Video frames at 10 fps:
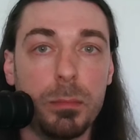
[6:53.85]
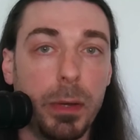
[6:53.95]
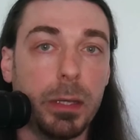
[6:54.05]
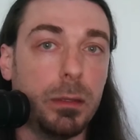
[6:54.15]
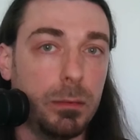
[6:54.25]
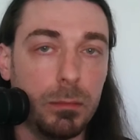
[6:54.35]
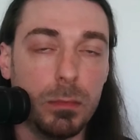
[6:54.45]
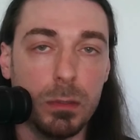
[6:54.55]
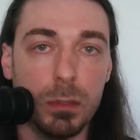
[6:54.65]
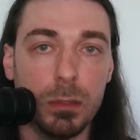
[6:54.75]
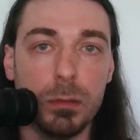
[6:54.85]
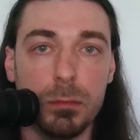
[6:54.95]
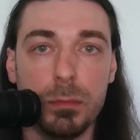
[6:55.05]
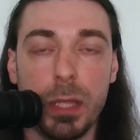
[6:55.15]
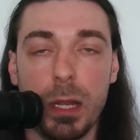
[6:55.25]
my
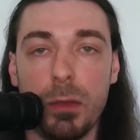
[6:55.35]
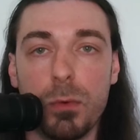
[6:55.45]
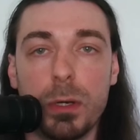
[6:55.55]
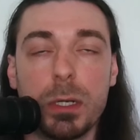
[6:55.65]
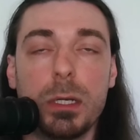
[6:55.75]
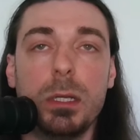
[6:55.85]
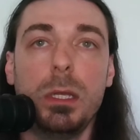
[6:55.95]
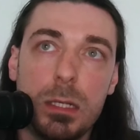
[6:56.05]
daily work,